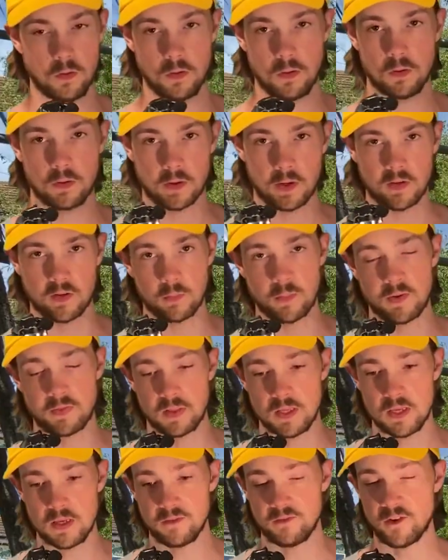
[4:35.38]
Okay, so then we have
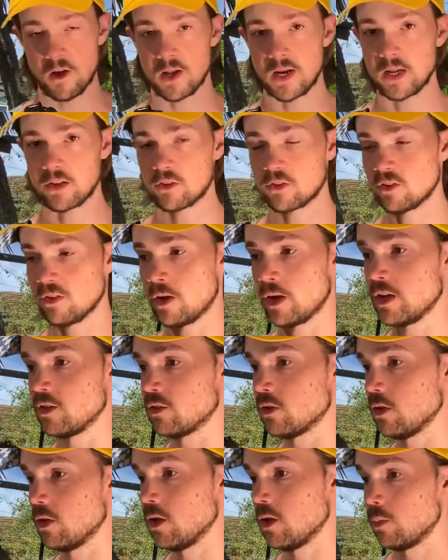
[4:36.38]
the third exercise,
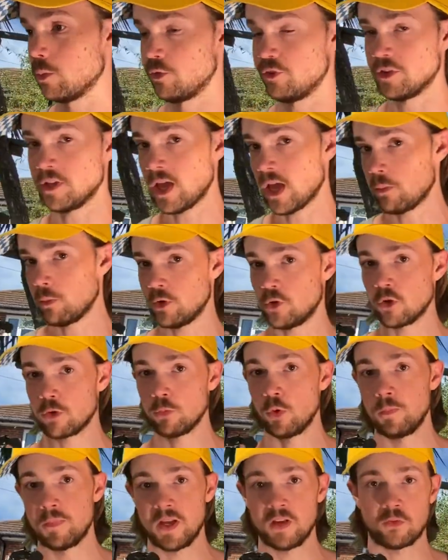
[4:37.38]
which again, we're doing
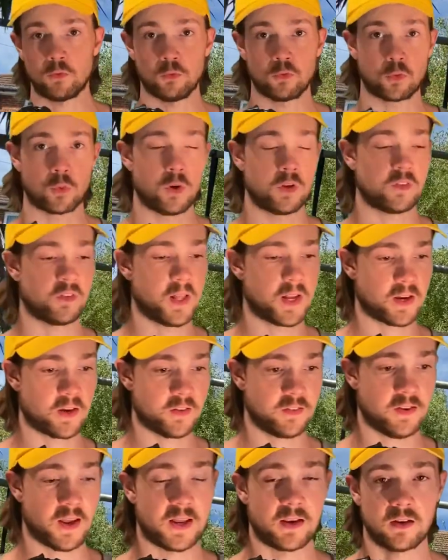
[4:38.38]
more pistol squats. Like I
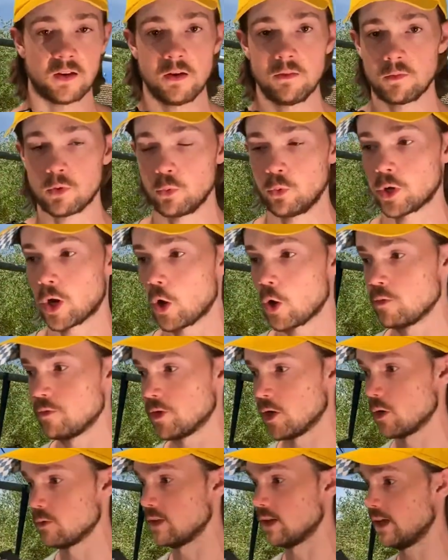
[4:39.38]
said, if we want to
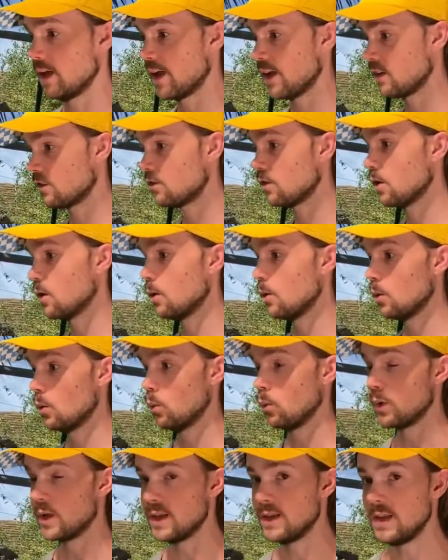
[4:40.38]
overload the legs,
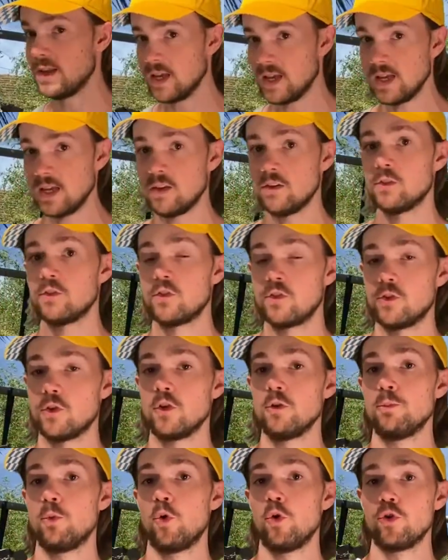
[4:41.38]
we need to do
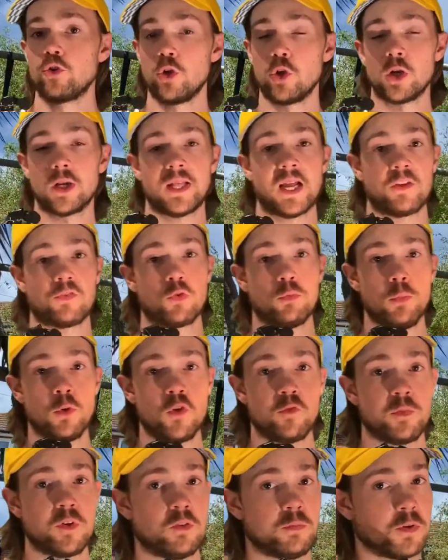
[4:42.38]
more unilateral
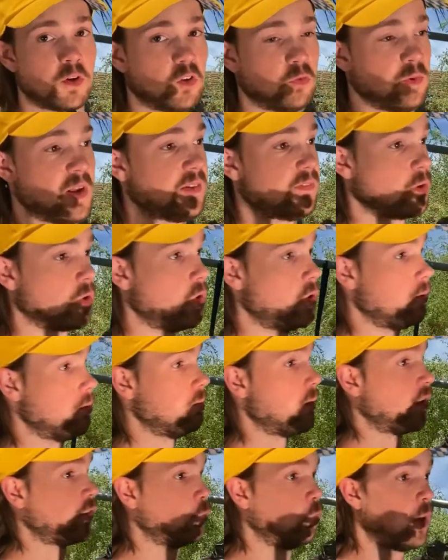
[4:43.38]
movements because we haven't got
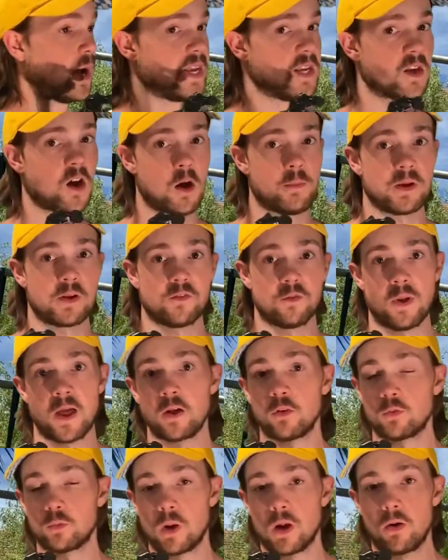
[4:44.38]
much weight coming from
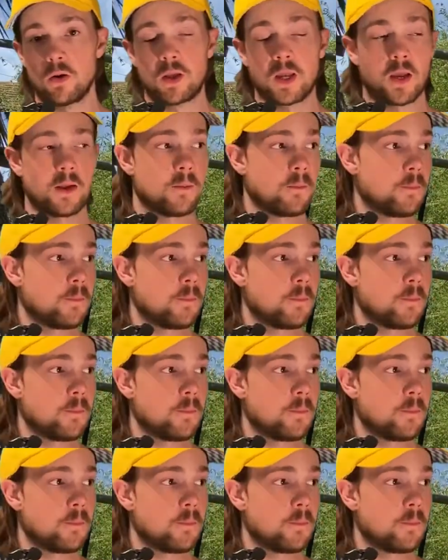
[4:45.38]
elsewhere, okay?